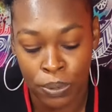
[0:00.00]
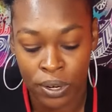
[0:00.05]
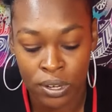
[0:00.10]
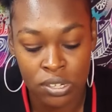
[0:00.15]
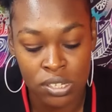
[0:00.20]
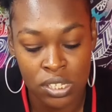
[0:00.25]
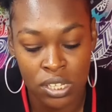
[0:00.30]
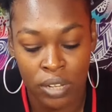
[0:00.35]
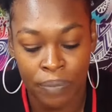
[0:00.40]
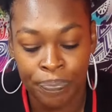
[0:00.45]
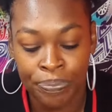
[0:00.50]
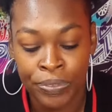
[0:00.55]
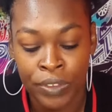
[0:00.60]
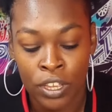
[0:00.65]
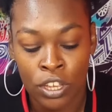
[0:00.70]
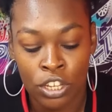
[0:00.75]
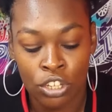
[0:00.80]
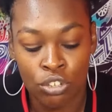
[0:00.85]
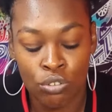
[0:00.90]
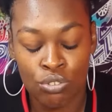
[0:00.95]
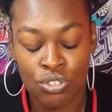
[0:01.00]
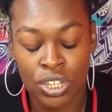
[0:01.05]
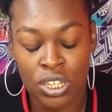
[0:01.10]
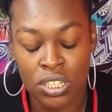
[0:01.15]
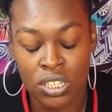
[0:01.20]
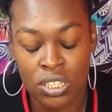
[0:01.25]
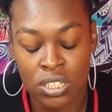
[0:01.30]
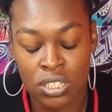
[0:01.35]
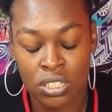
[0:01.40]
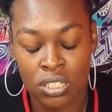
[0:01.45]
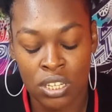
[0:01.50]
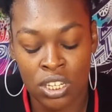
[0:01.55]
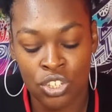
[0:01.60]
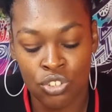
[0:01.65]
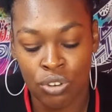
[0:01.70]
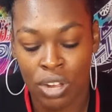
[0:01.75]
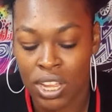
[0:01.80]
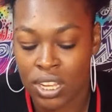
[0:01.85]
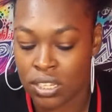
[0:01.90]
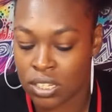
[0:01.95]
person, you just the
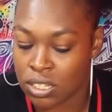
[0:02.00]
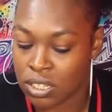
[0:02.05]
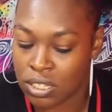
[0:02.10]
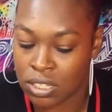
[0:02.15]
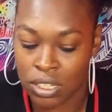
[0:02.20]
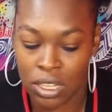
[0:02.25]
trust.